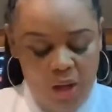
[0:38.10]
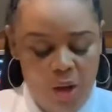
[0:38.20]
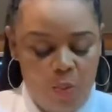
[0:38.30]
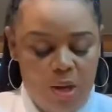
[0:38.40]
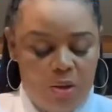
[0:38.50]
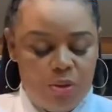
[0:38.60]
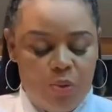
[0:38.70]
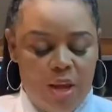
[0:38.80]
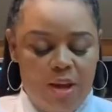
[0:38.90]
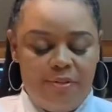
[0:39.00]
We also
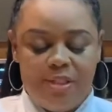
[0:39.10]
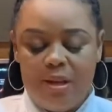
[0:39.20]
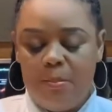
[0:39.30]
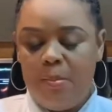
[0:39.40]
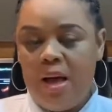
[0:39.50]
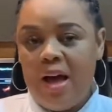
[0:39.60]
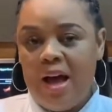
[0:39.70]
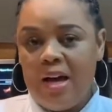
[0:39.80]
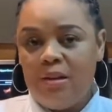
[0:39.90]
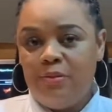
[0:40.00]
have some
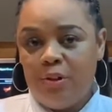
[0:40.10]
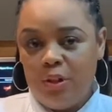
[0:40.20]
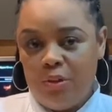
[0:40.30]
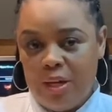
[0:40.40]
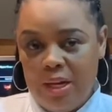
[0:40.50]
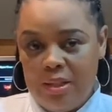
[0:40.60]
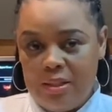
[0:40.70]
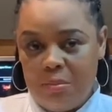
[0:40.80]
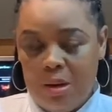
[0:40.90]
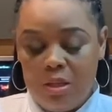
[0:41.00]
olive oil and
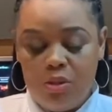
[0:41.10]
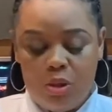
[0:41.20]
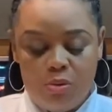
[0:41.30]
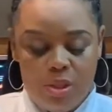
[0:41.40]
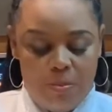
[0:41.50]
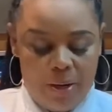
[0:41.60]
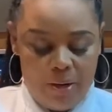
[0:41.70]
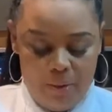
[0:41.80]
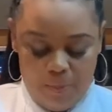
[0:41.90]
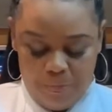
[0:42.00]
some unsalted
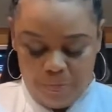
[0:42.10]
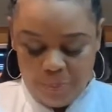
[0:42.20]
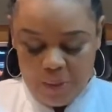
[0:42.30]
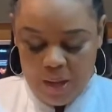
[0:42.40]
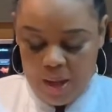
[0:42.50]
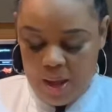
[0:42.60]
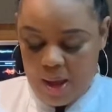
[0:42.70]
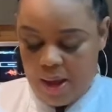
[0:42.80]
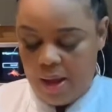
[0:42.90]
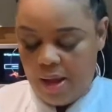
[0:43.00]
butter.
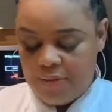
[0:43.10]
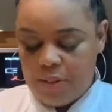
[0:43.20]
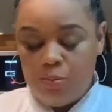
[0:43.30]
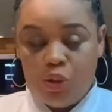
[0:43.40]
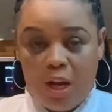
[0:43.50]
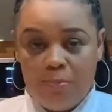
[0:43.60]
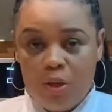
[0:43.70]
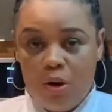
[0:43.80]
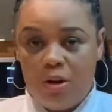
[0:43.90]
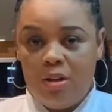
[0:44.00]
I have some chopped
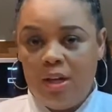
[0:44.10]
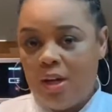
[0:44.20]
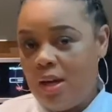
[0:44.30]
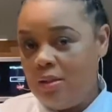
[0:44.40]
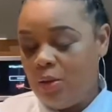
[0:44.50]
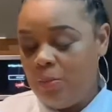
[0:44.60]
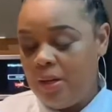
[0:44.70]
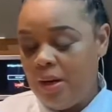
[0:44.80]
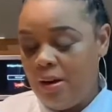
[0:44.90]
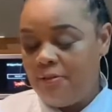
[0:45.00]
garlic, a little bit
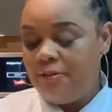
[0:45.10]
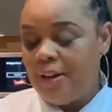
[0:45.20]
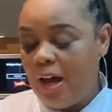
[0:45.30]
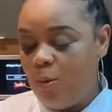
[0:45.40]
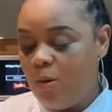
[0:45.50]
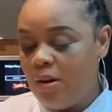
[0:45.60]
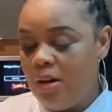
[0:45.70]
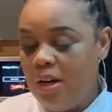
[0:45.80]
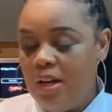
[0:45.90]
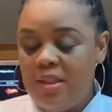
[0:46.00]
of flour.
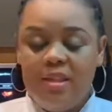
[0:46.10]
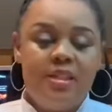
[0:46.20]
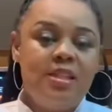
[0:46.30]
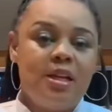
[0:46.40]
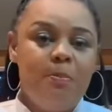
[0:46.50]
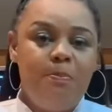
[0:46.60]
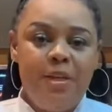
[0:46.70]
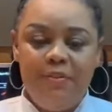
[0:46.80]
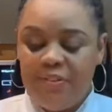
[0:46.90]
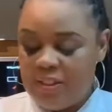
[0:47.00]
This is our
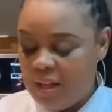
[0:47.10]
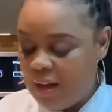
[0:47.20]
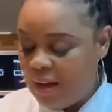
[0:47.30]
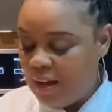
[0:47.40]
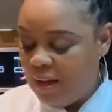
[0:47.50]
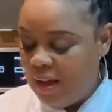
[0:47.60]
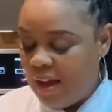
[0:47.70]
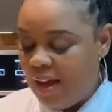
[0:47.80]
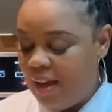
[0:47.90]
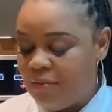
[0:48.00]
beef stock.
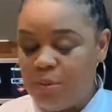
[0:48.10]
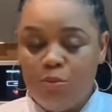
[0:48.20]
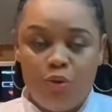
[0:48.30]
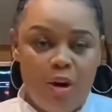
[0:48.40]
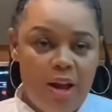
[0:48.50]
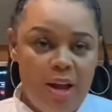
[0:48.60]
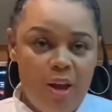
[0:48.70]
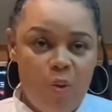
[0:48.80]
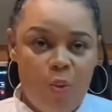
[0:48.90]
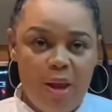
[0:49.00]
I have some dry
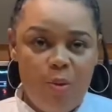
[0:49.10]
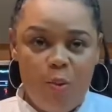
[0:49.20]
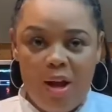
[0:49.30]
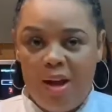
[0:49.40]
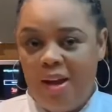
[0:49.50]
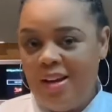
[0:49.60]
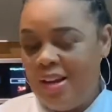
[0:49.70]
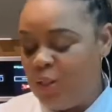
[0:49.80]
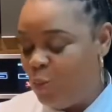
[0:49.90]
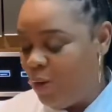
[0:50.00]
white wine
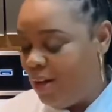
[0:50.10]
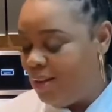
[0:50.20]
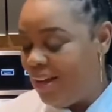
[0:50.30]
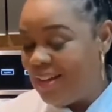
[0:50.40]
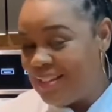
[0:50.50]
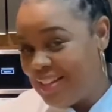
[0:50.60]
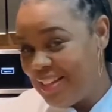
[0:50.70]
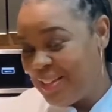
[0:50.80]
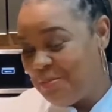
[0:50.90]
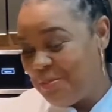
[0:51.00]
as well as
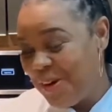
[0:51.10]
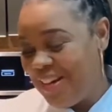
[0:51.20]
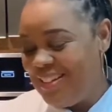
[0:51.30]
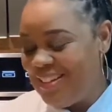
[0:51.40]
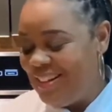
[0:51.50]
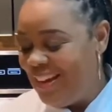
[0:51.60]
some brandy.